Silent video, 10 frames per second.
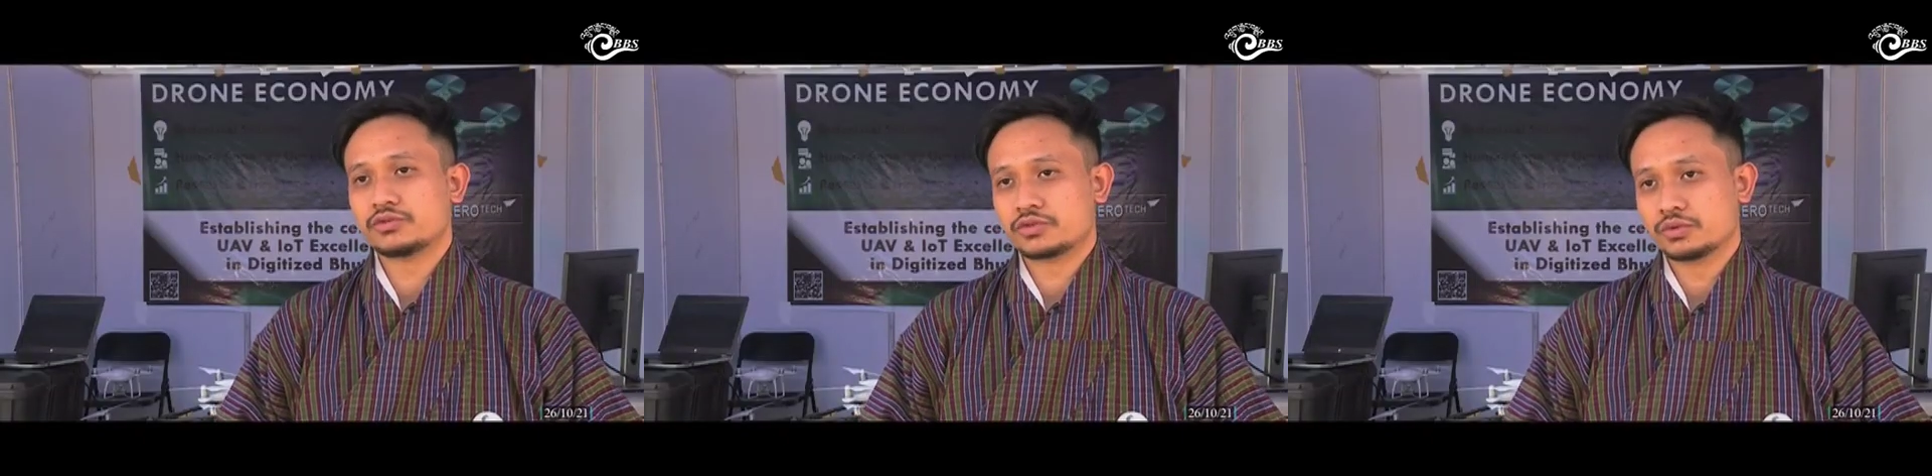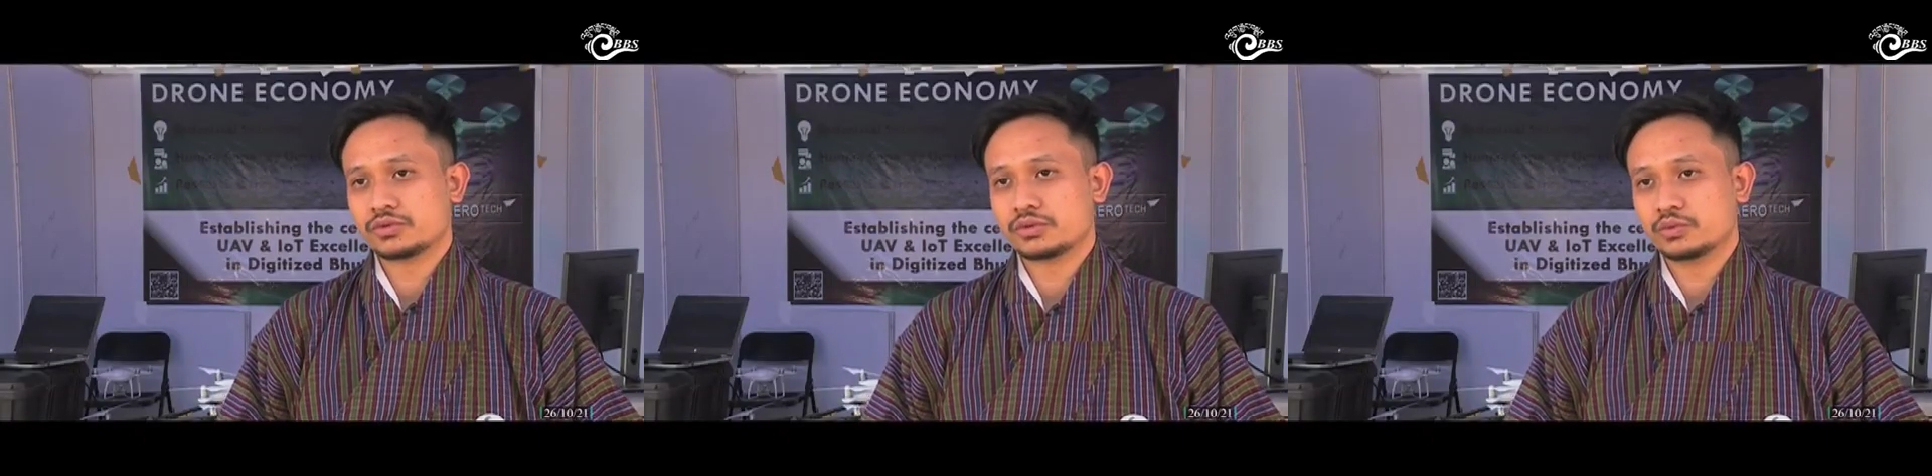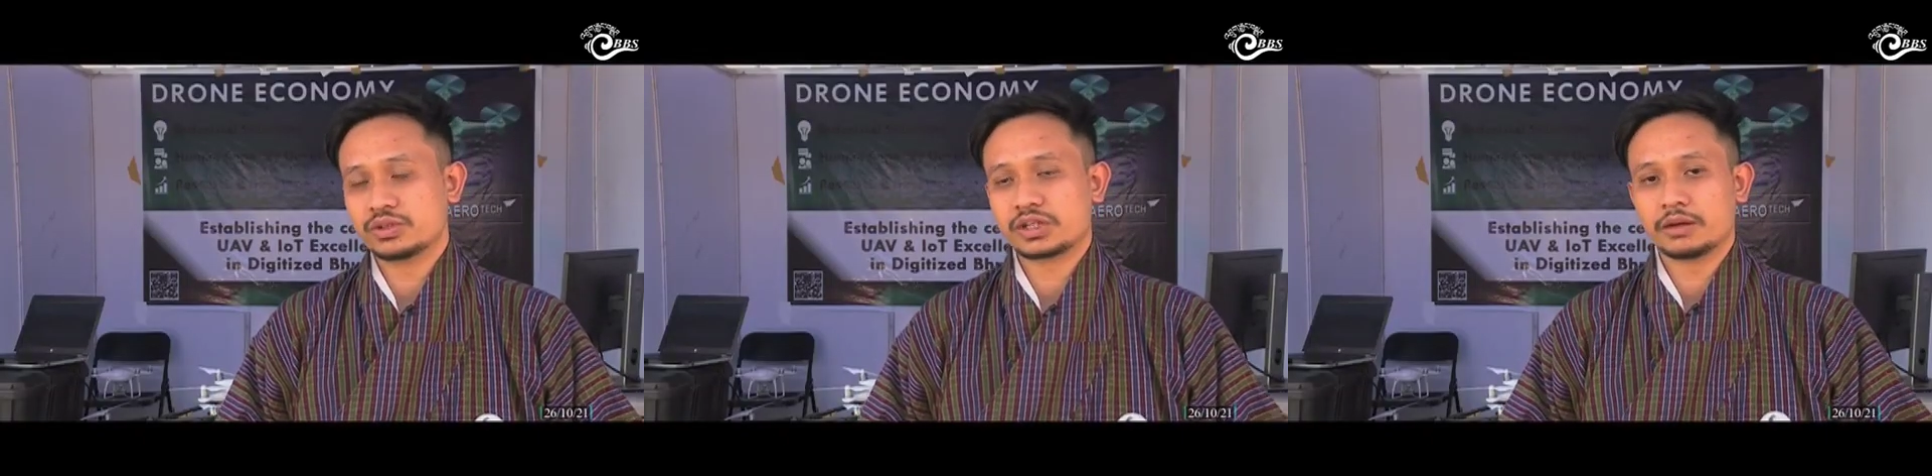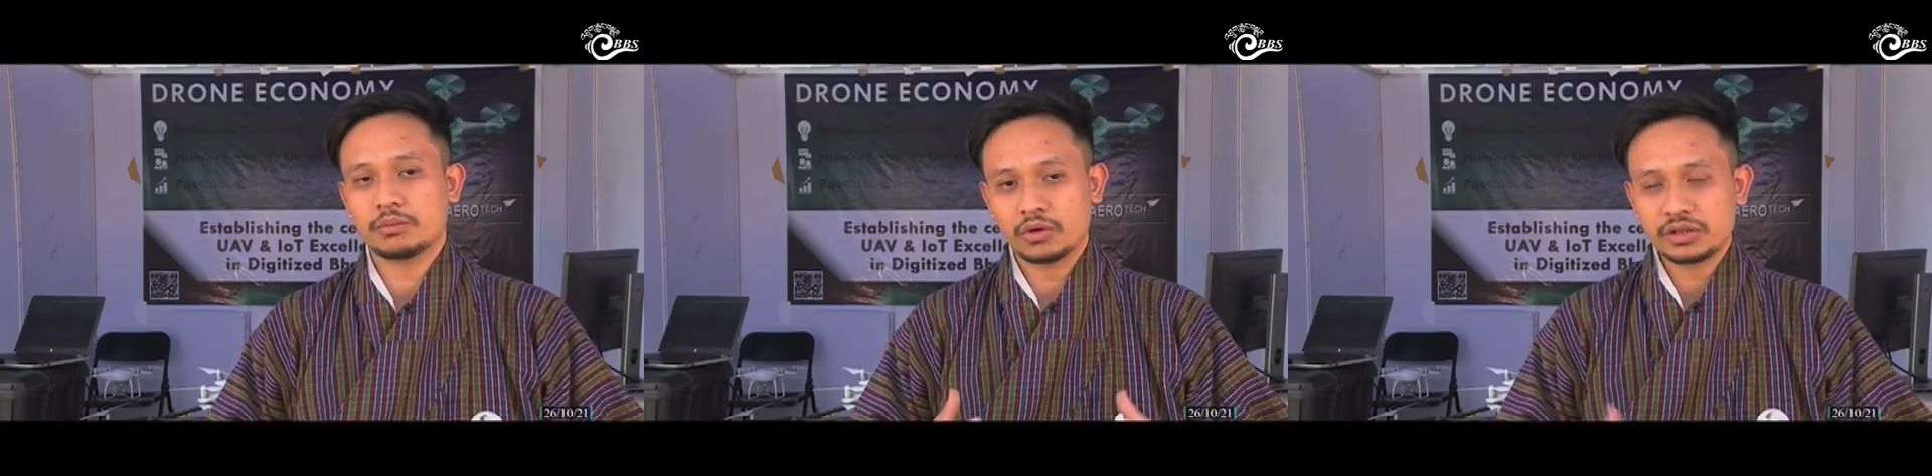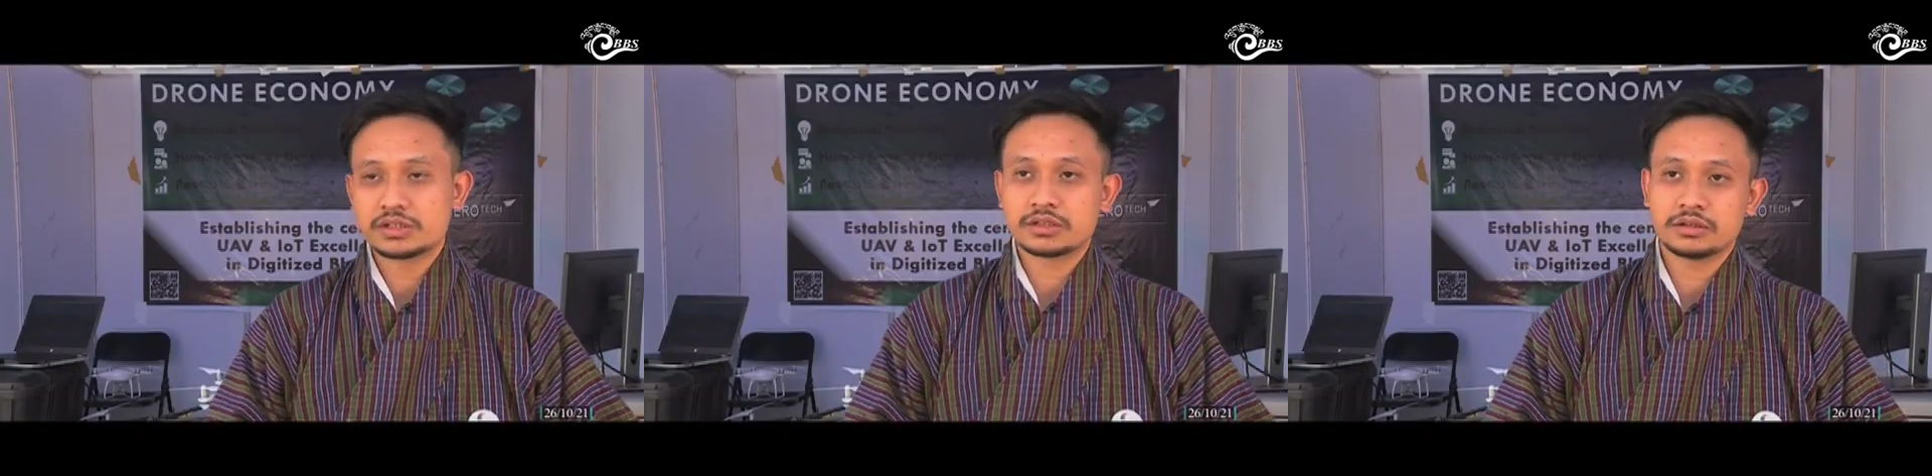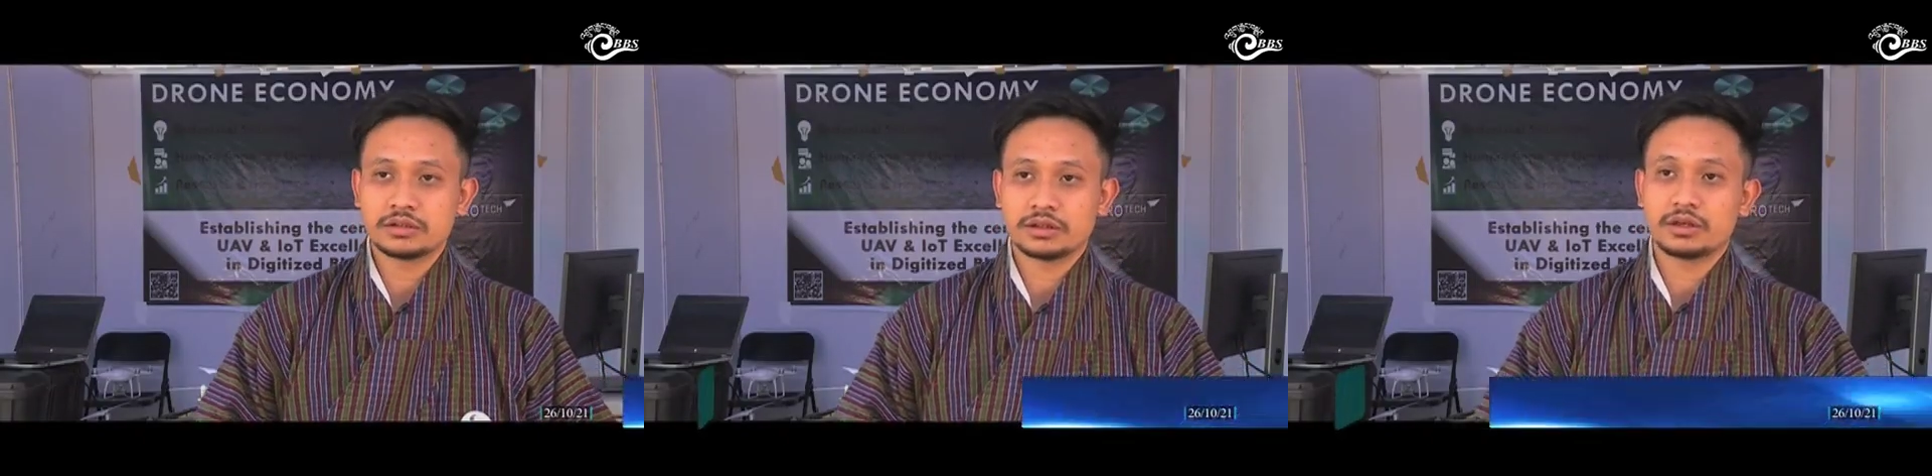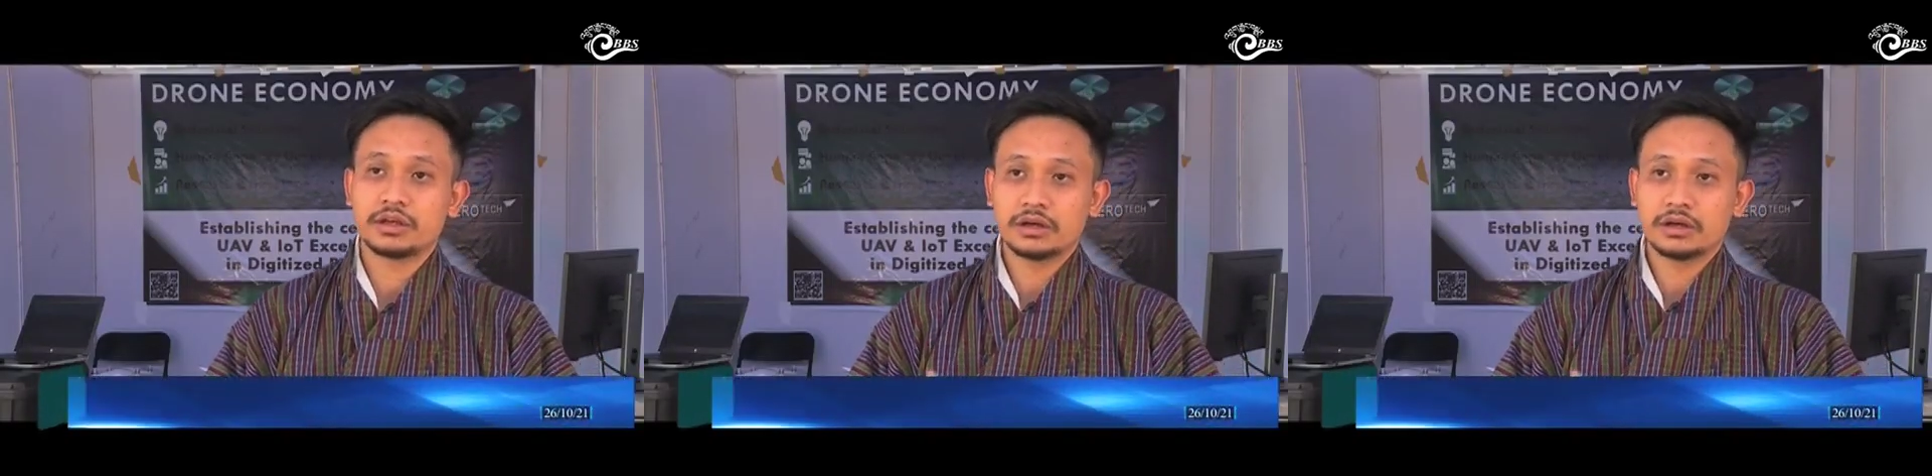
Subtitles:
drones which can monitor the